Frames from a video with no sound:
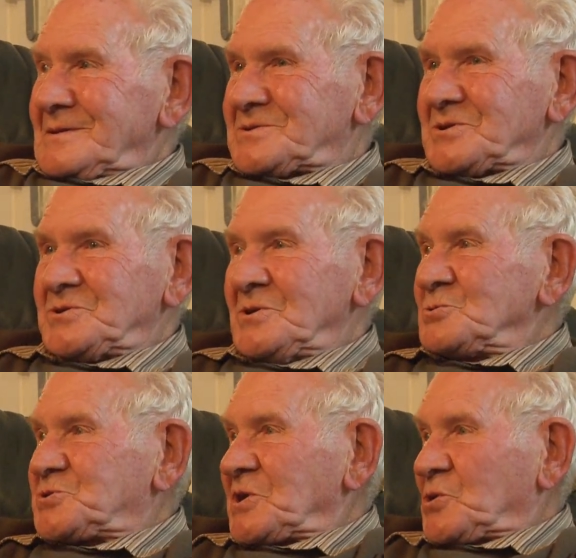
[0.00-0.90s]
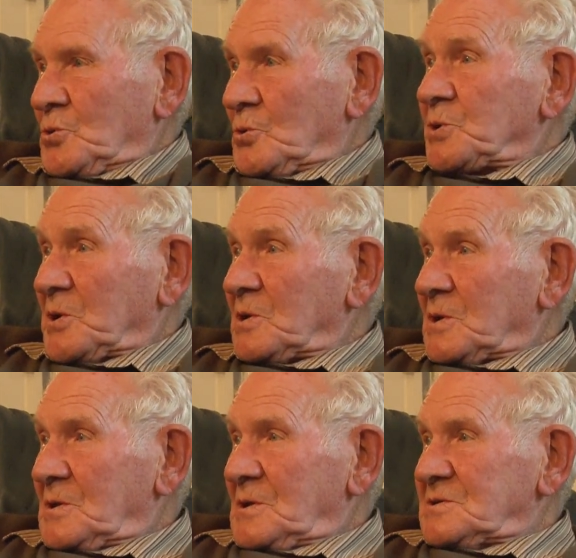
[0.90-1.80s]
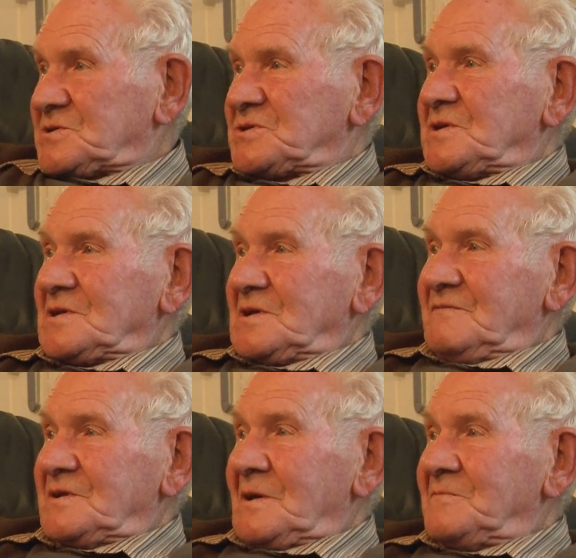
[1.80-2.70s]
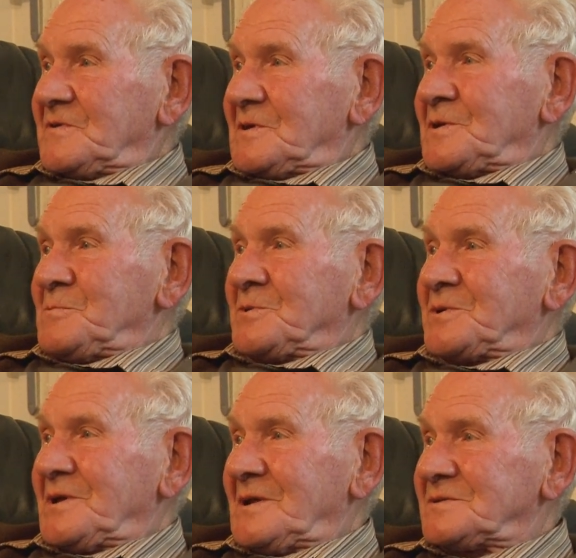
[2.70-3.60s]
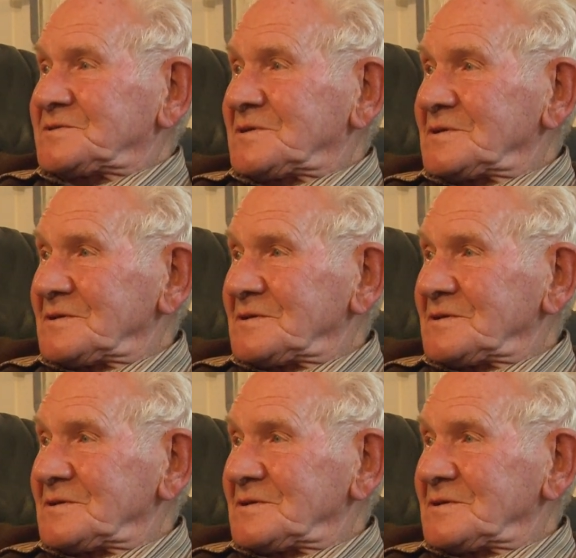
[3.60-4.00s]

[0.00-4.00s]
She knew she could. She didn't give a damn for anybody else.